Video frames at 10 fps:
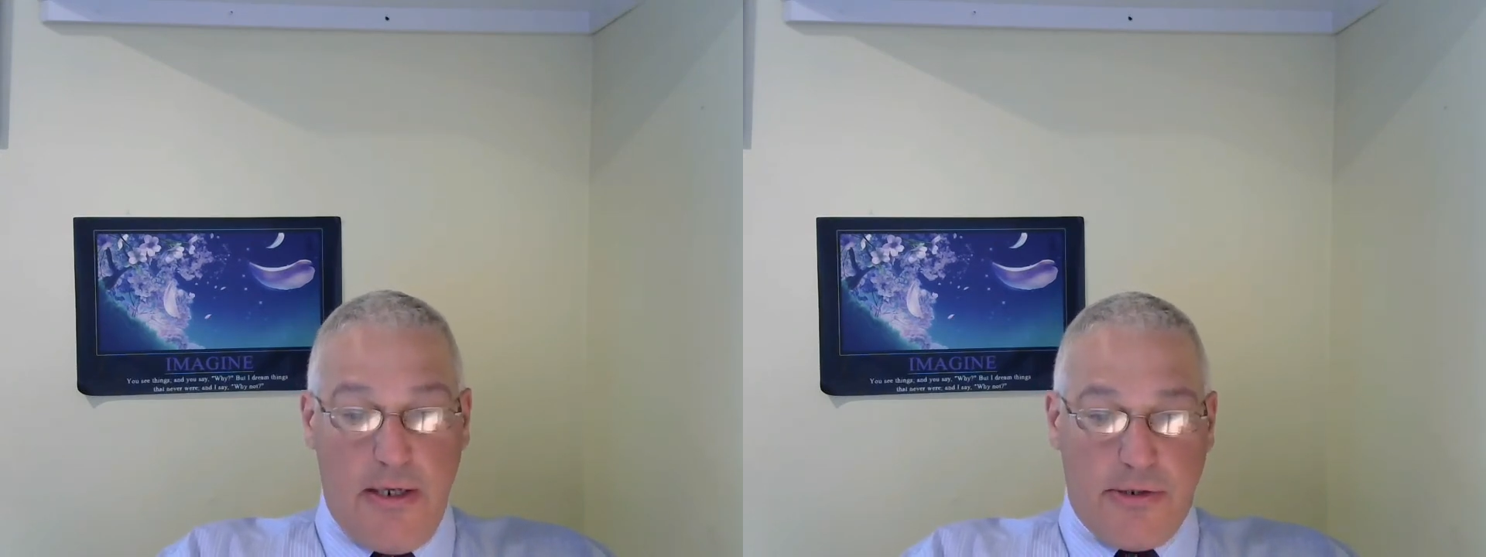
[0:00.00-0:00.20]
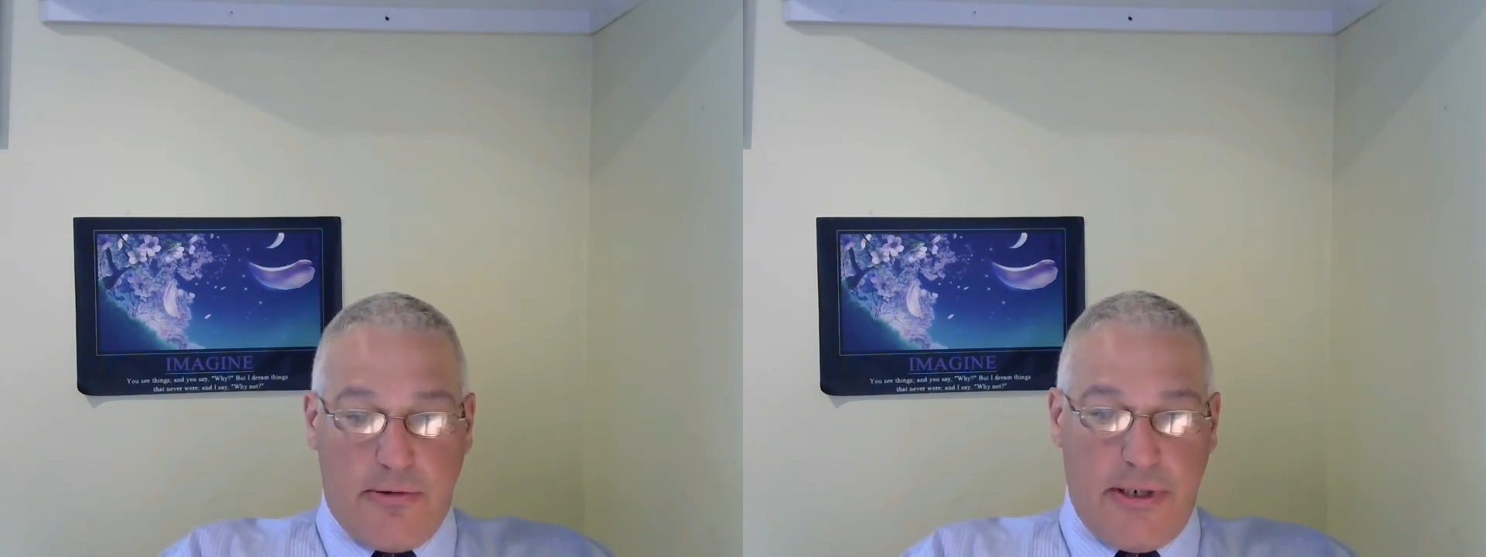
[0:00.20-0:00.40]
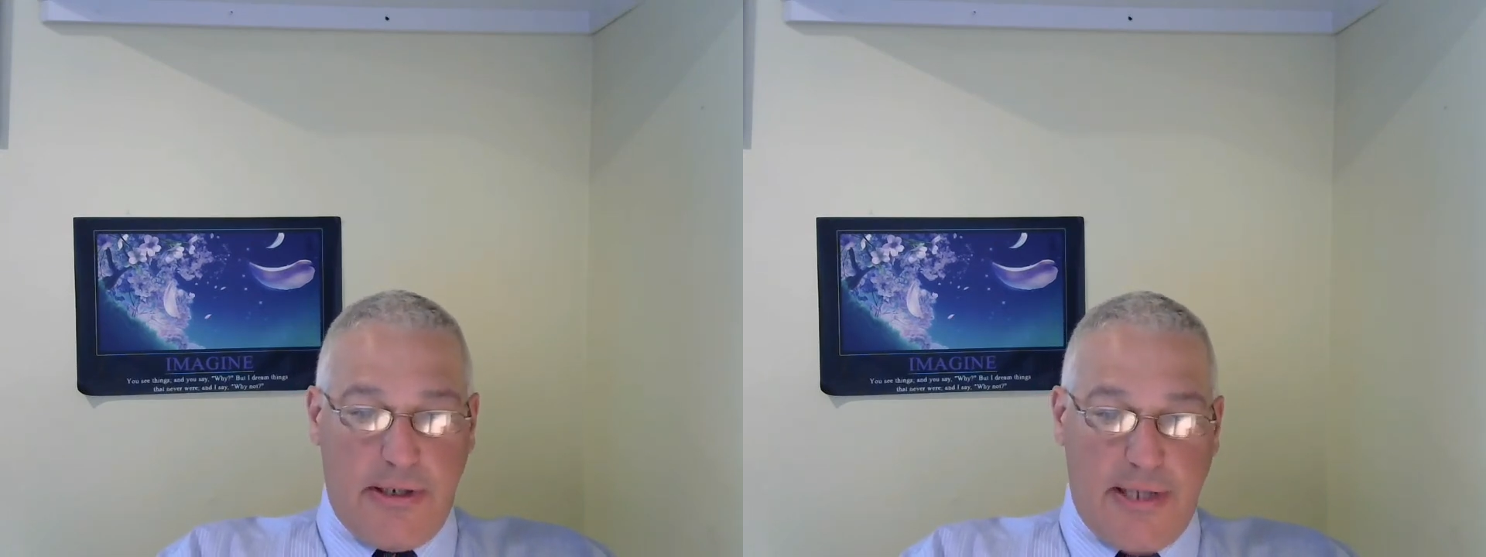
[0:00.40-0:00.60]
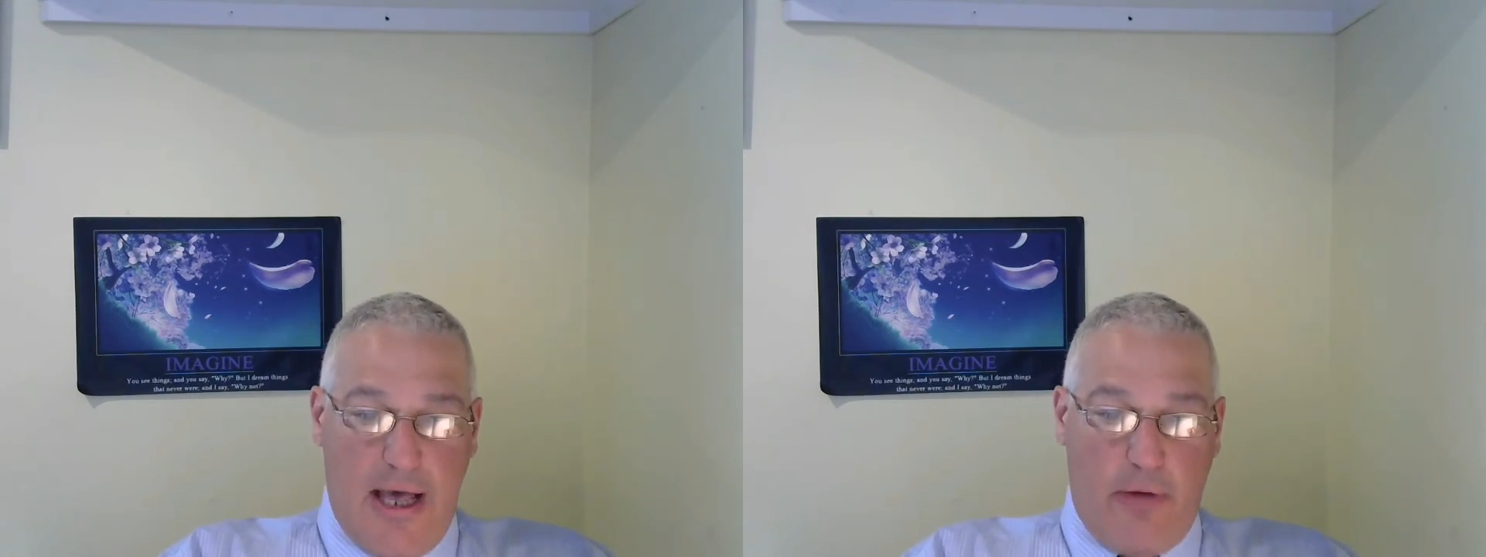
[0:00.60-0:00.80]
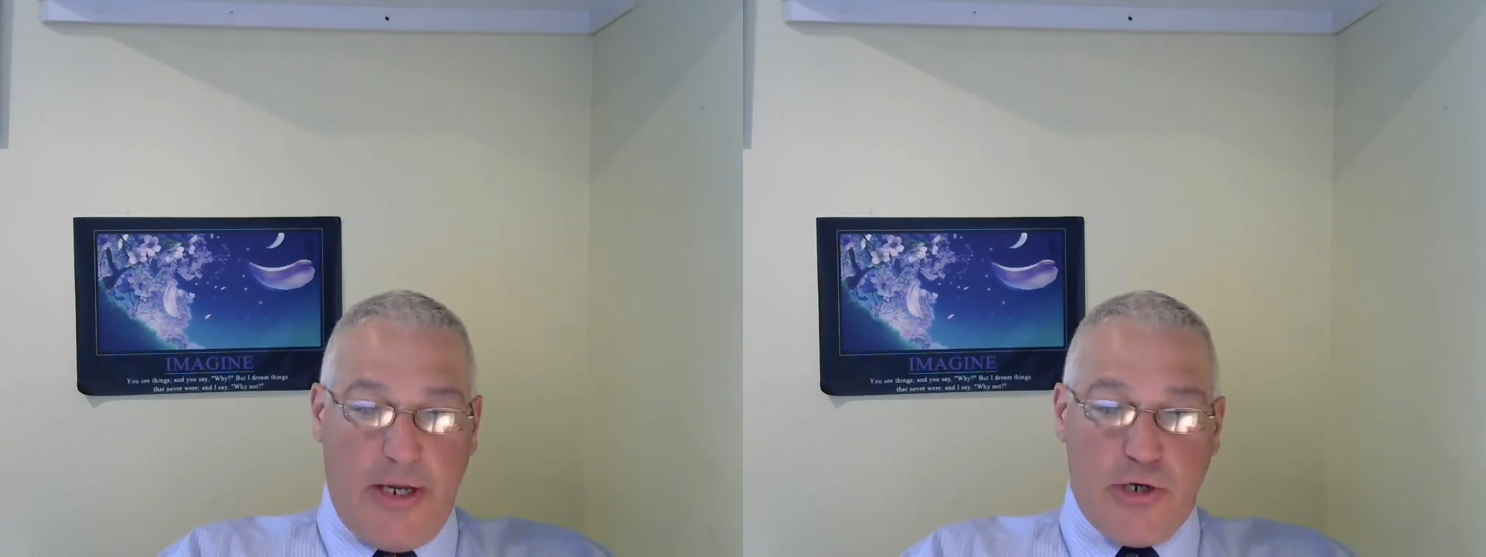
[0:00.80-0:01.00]
So we need to
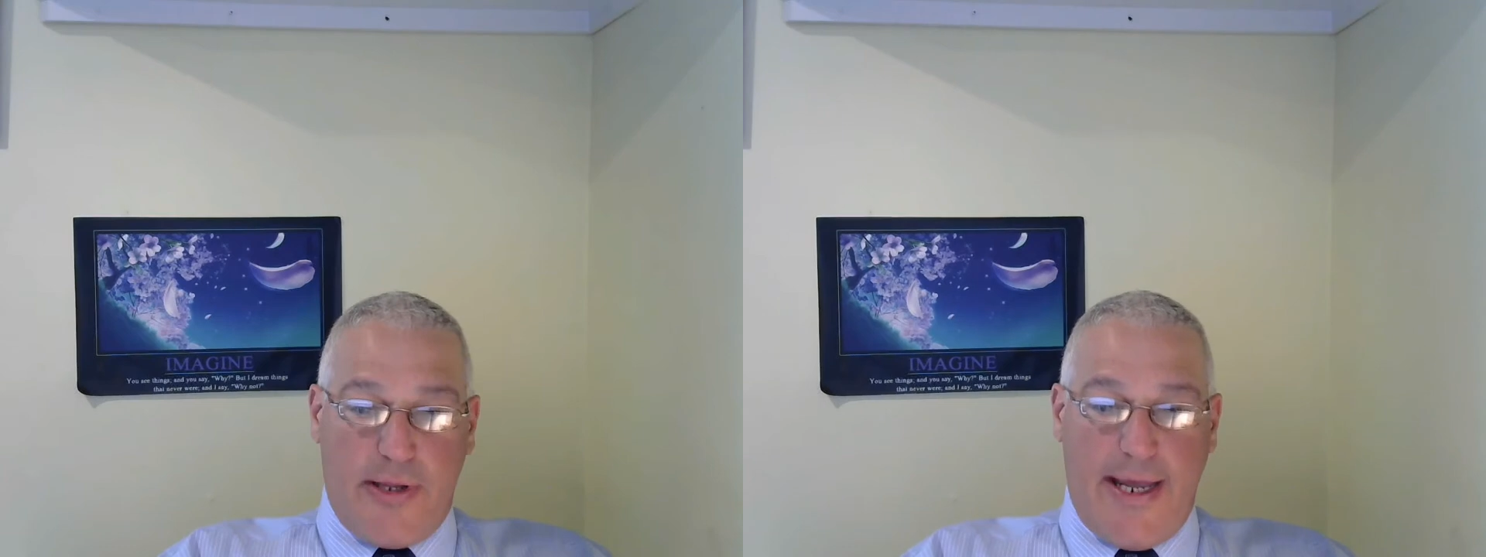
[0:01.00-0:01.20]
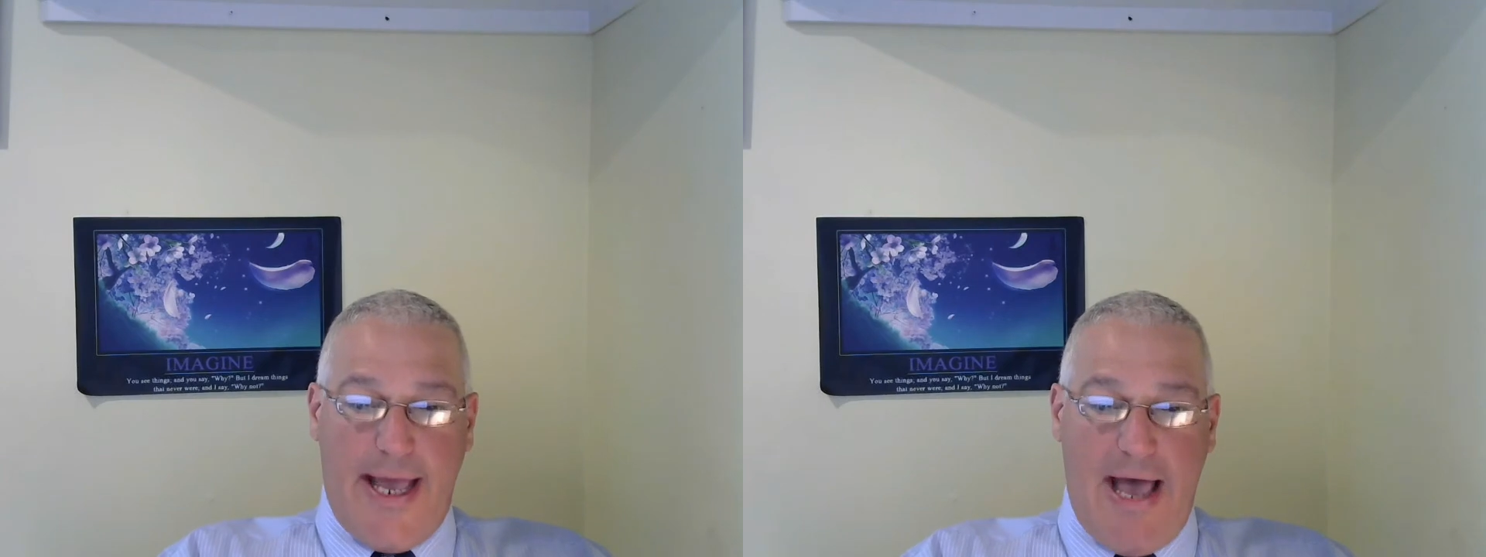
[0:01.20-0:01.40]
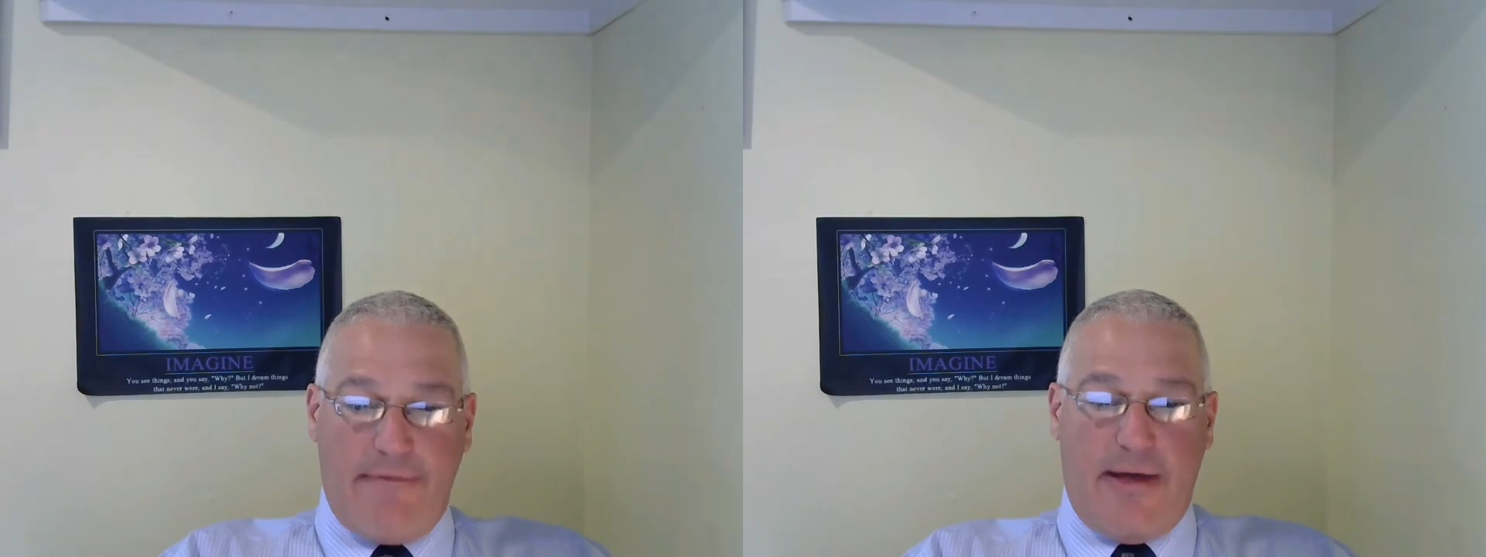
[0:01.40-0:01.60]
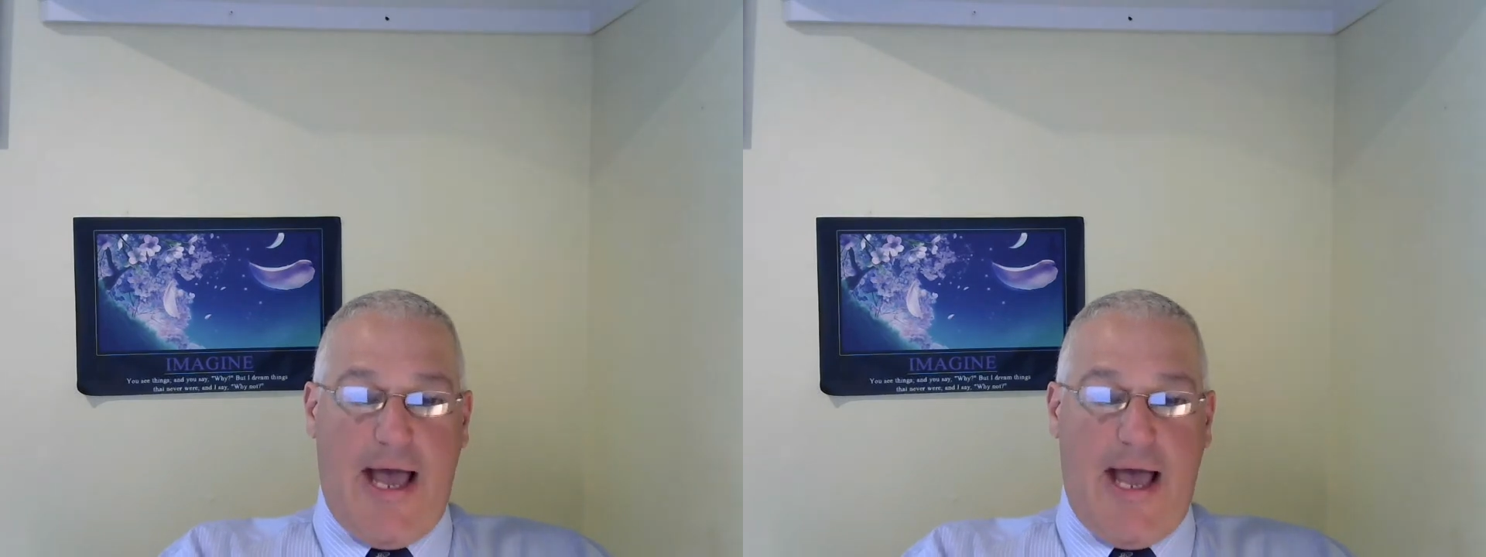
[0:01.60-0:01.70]
help make sure they have it.